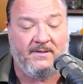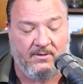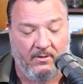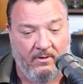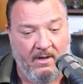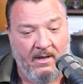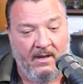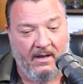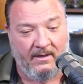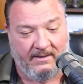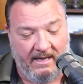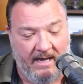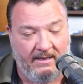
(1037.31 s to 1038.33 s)
So
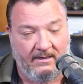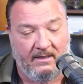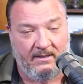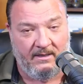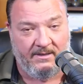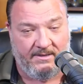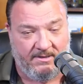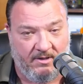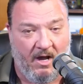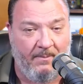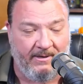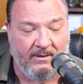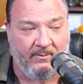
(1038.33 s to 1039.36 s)
again, it's
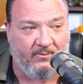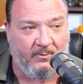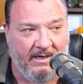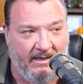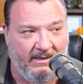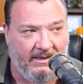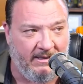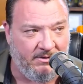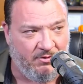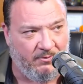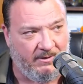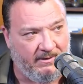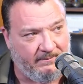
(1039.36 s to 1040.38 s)
stopping them from gaining entry.